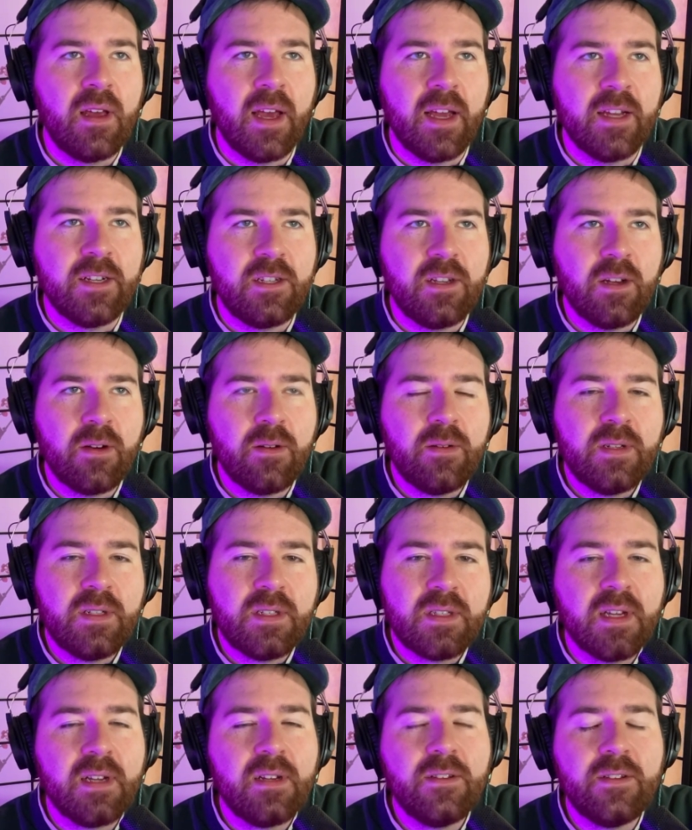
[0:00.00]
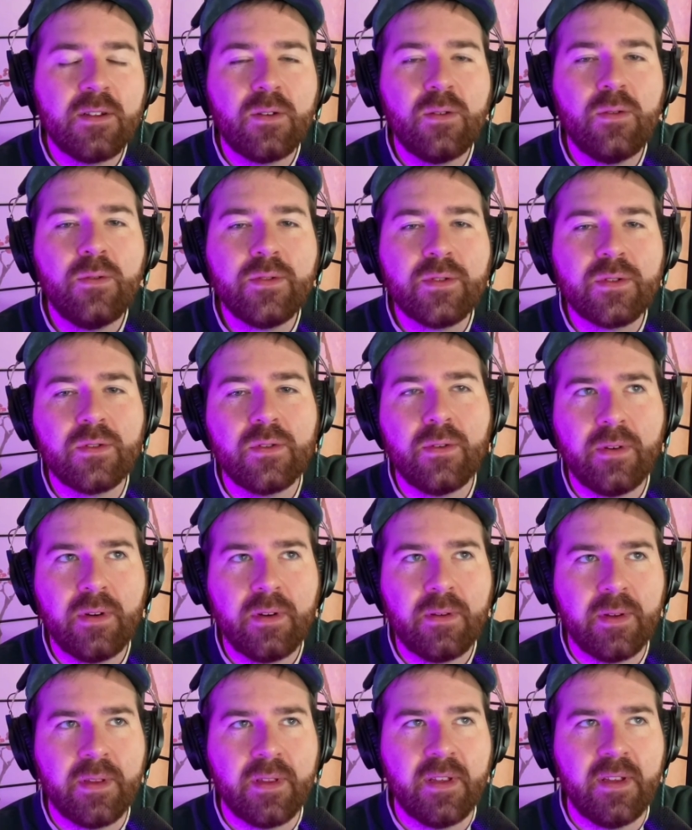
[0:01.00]
and she always tells a cool story
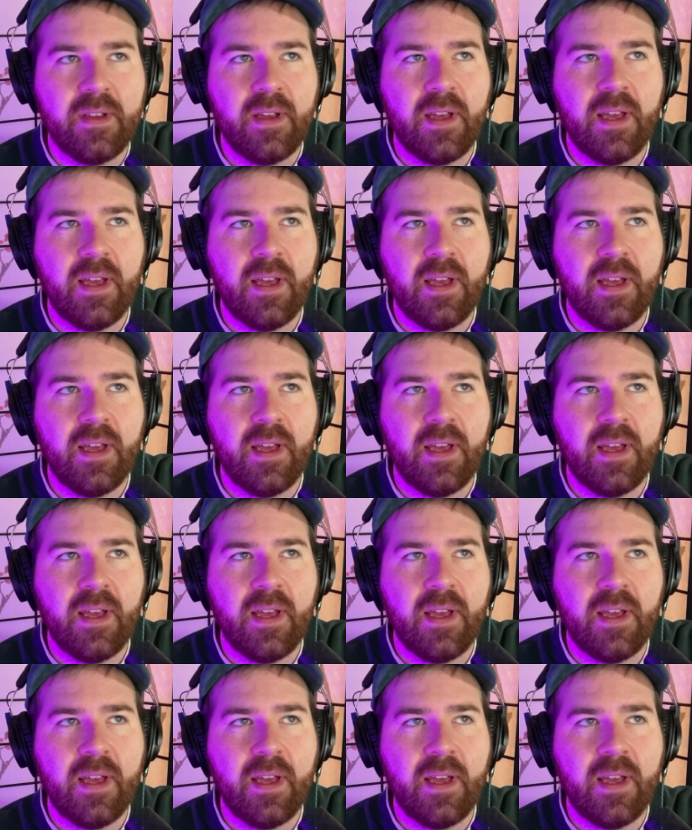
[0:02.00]
with it.